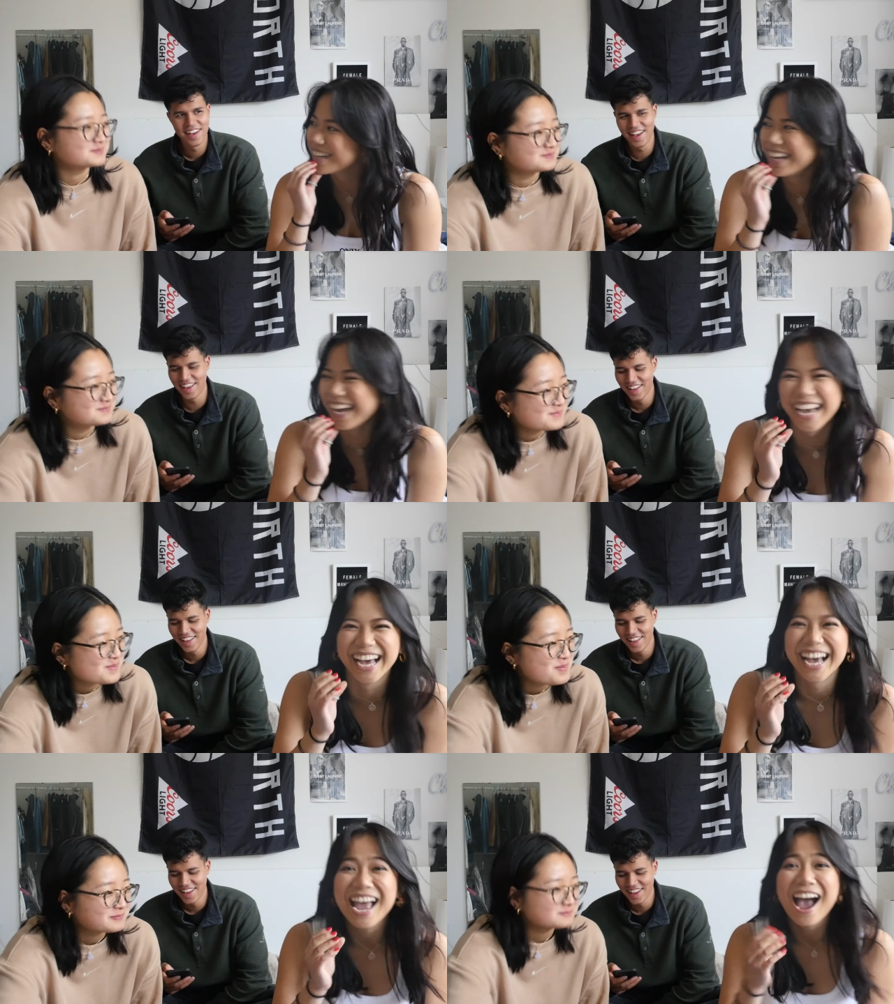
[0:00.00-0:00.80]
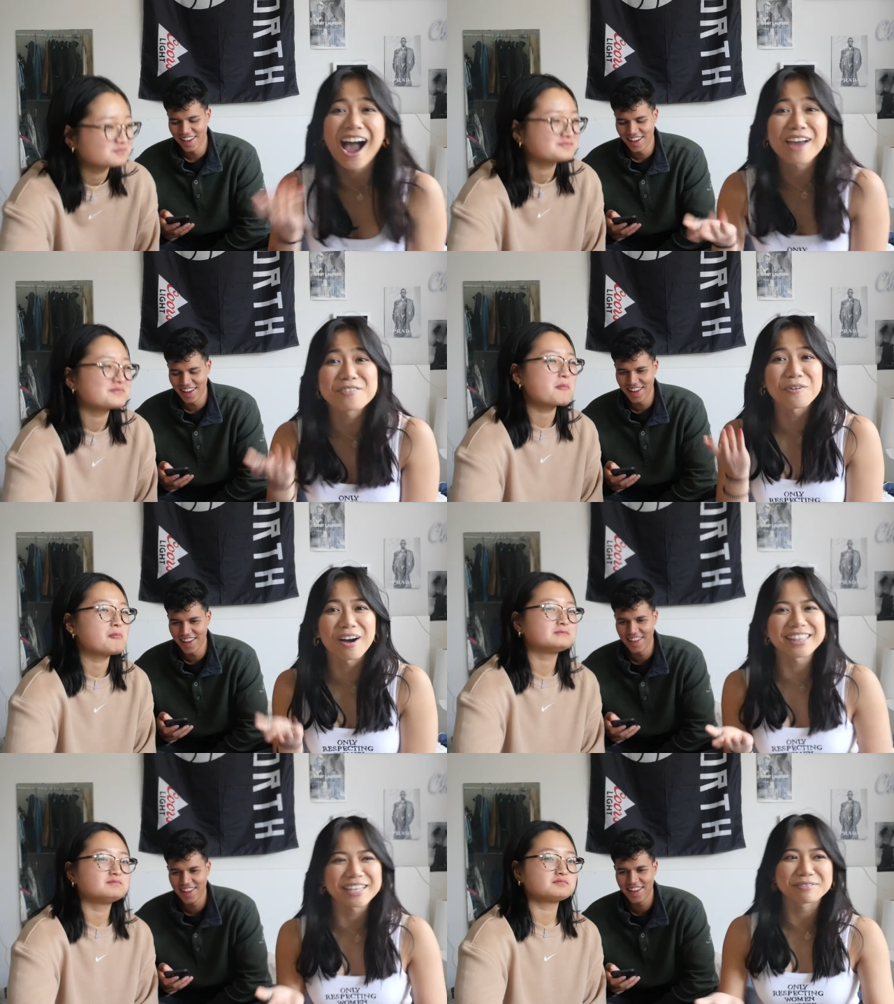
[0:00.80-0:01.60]
Speaker 1: I
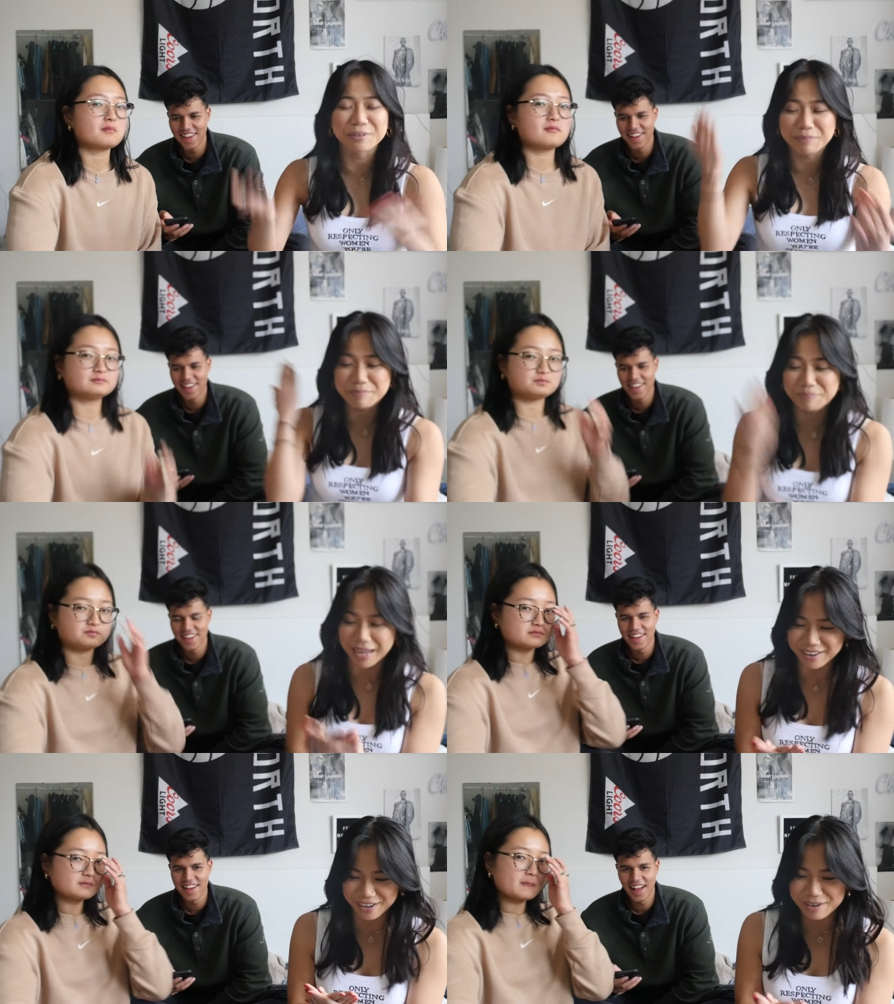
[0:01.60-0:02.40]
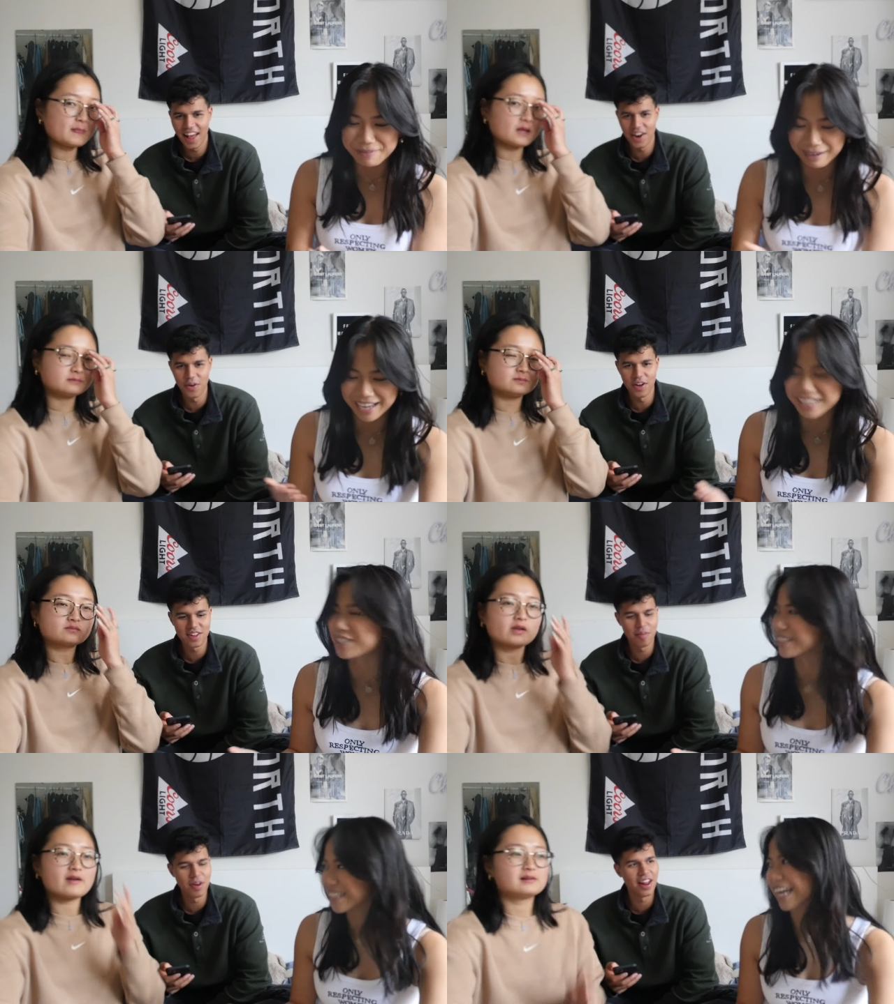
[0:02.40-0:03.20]
want them to be better about
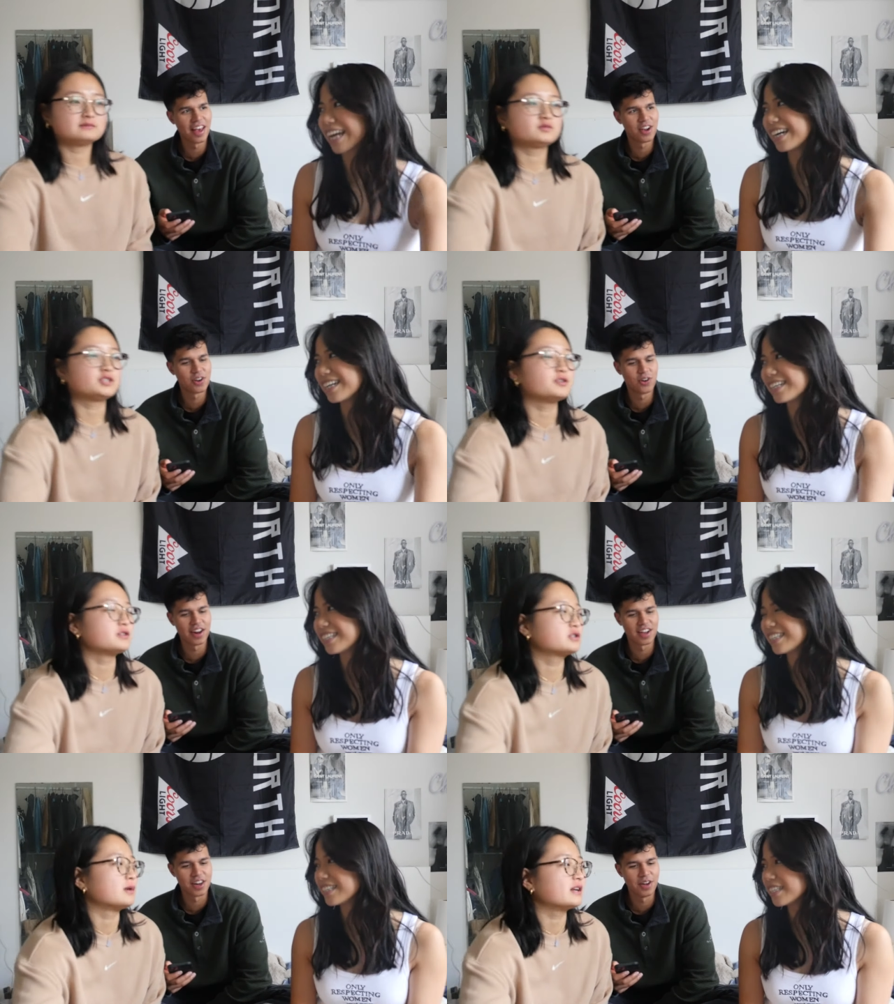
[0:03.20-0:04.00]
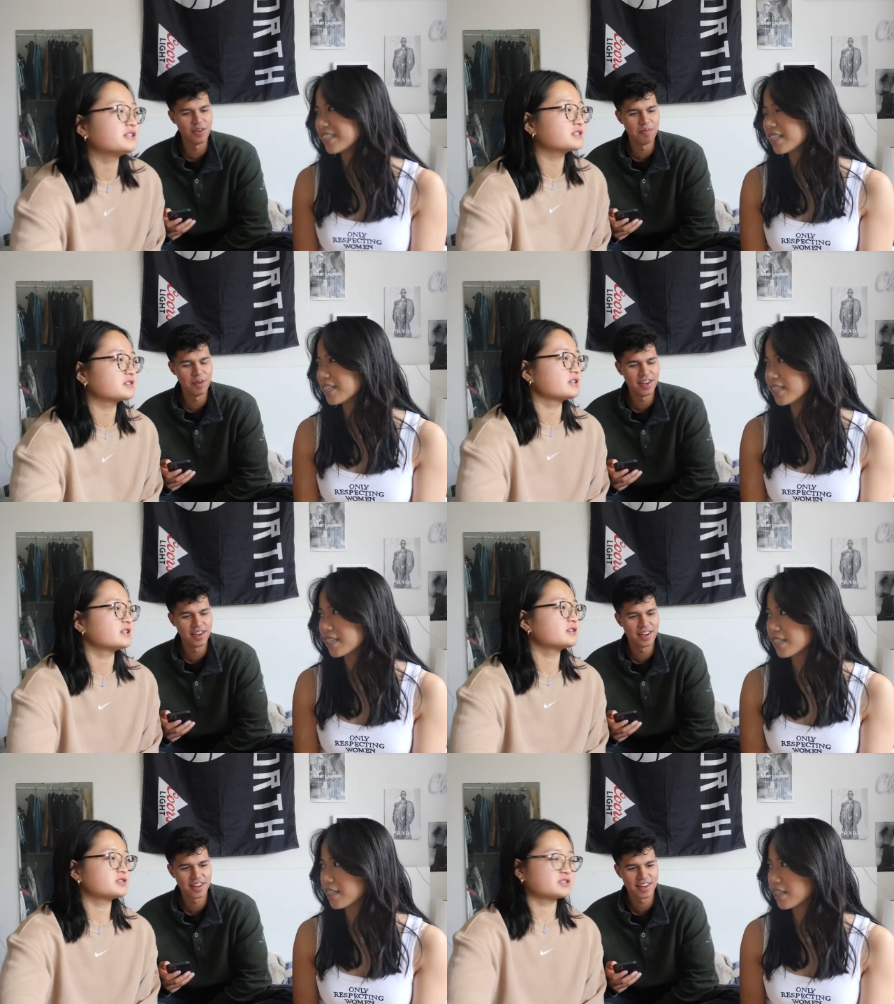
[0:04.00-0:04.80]
Asian data. Like, Dude, twenty years
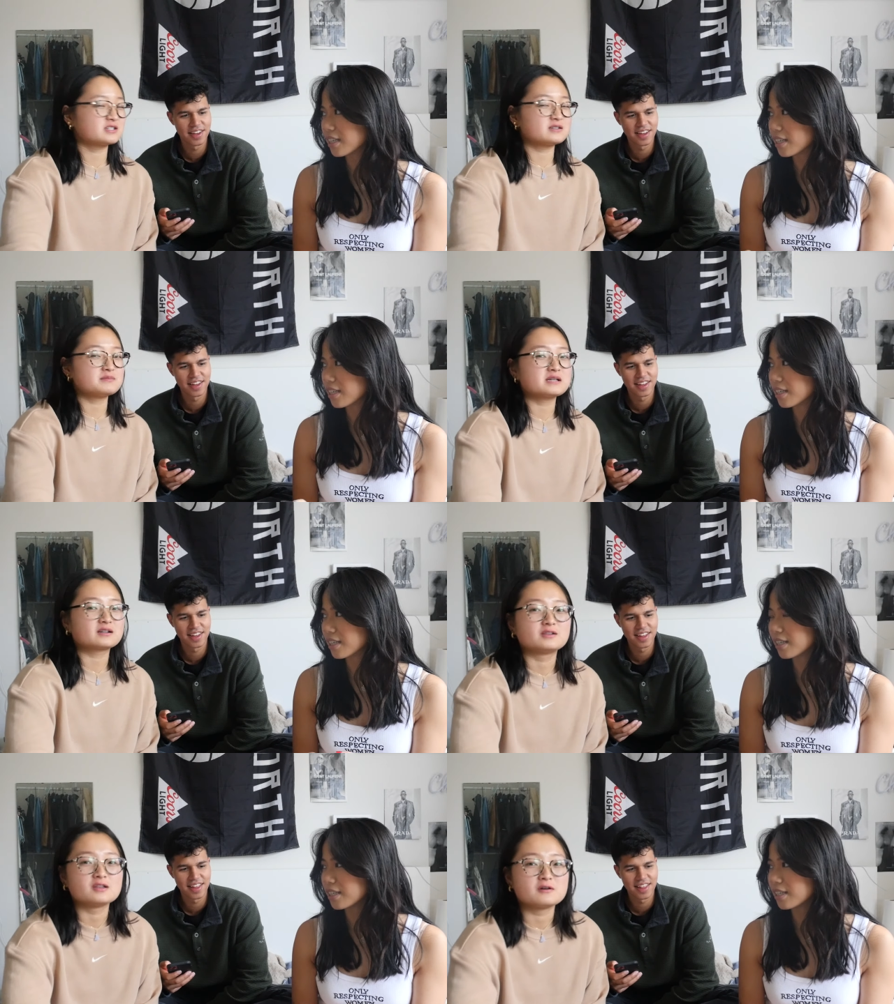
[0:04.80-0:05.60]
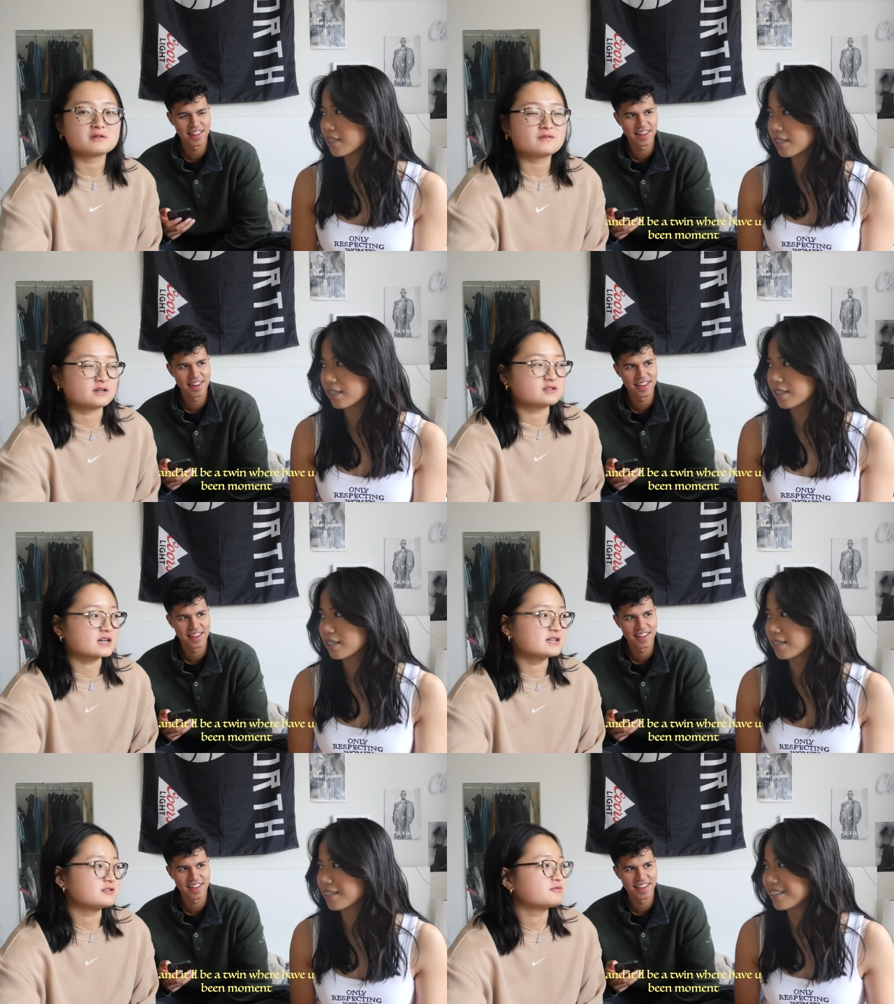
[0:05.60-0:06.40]
later, there's gonna be a clone of
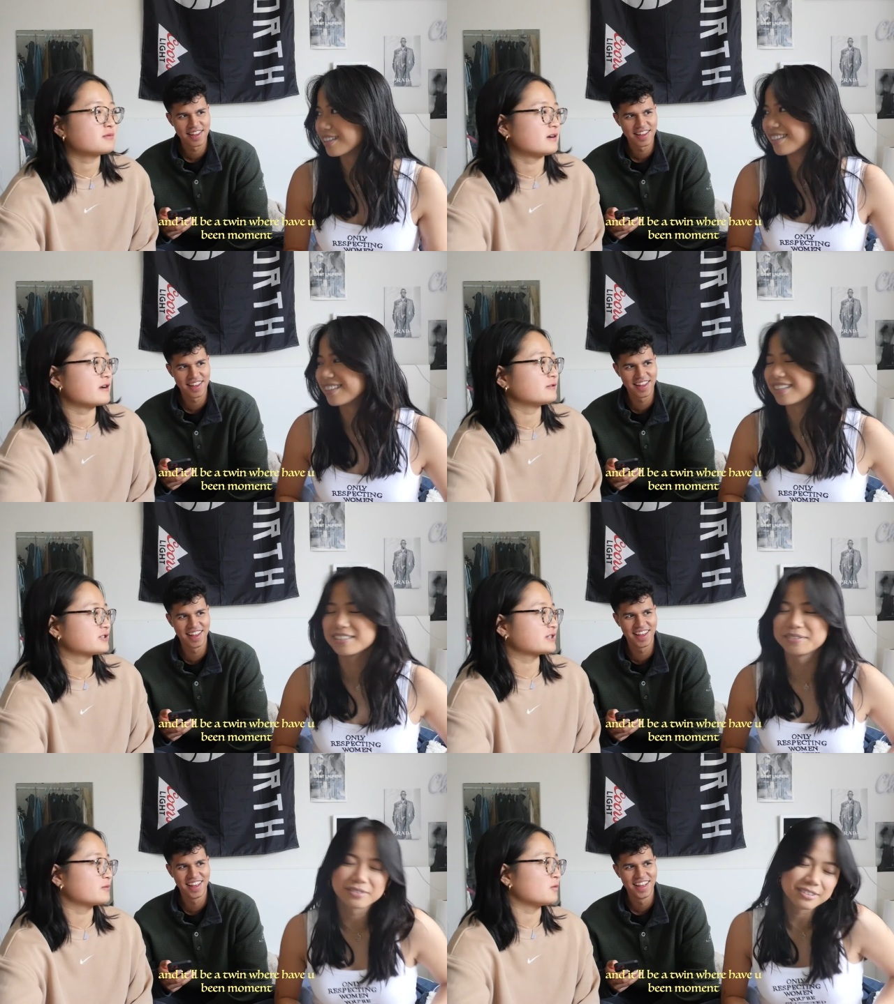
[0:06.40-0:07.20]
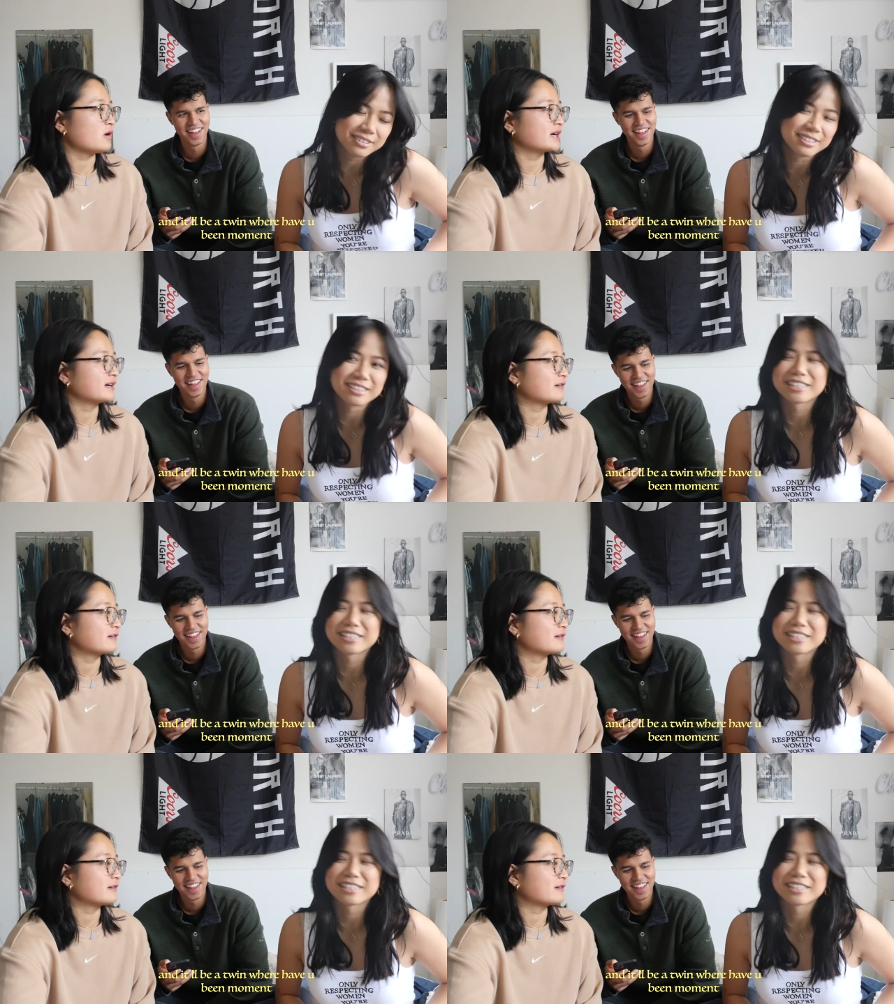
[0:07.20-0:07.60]
Andrea Juano just like walking